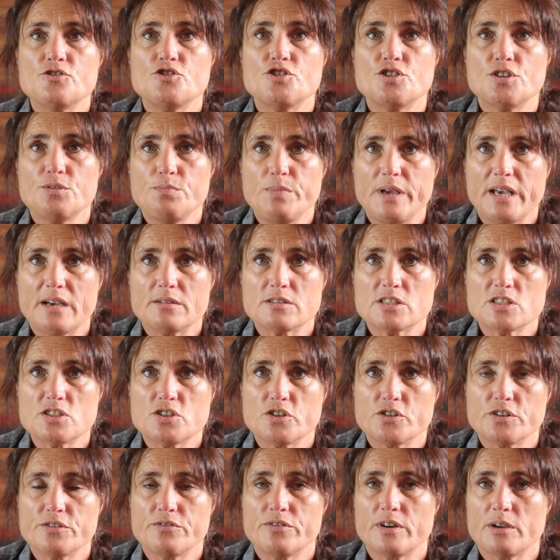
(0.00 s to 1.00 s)
should be able to
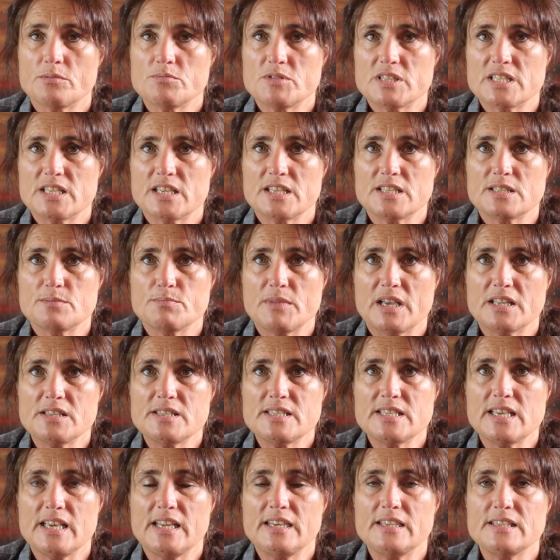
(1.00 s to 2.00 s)
store it for up to 6
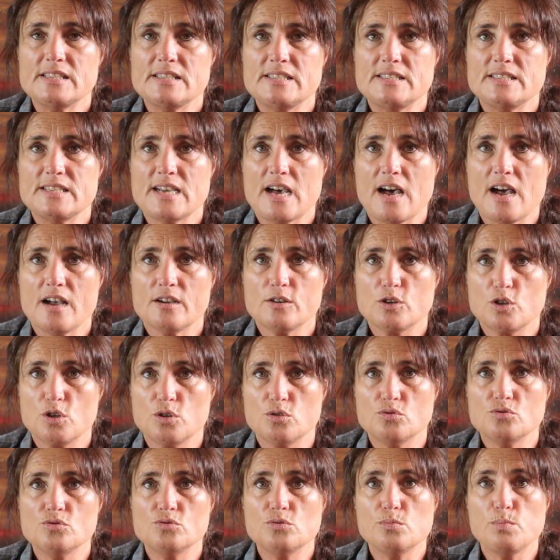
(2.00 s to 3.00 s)
months in a dark,
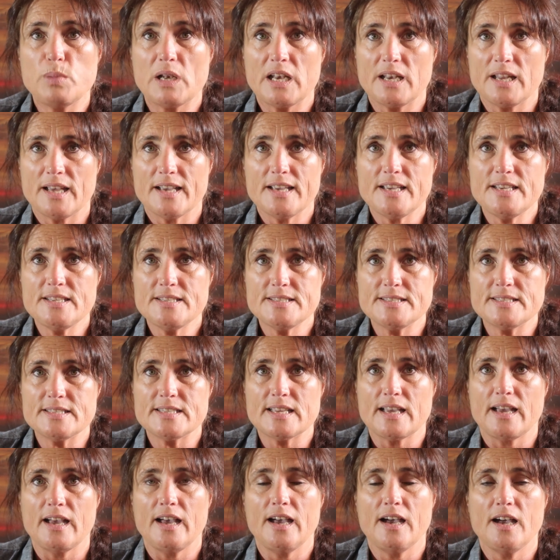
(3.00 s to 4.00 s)
cool
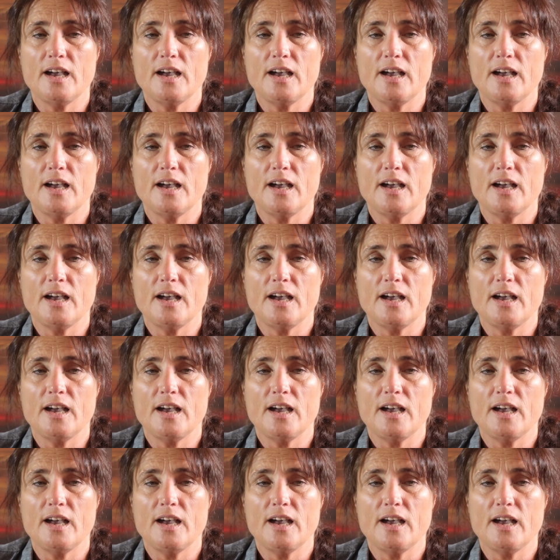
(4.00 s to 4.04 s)
place.